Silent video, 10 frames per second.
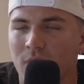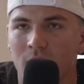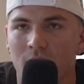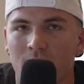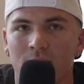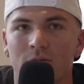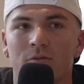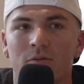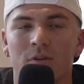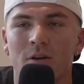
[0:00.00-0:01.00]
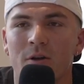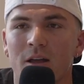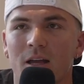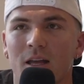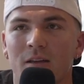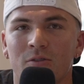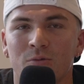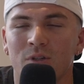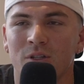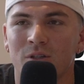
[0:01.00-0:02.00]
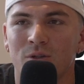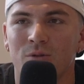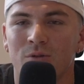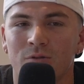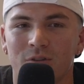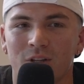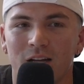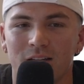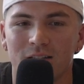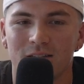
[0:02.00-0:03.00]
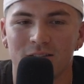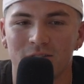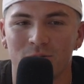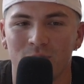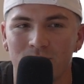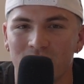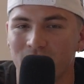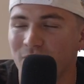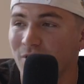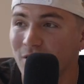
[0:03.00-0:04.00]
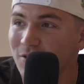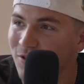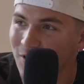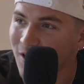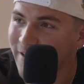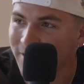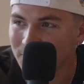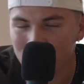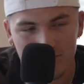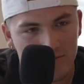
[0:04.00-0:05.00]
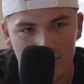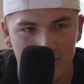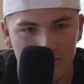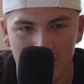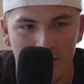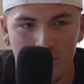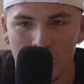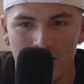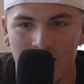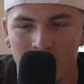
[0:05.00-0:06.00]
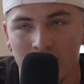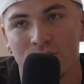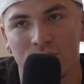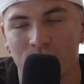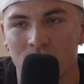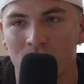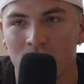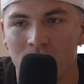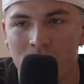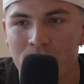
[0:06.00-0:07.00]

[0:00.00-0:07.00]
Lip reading: And I have, even when you feel like you might be getting fucked or like, you know, whatever, you should be,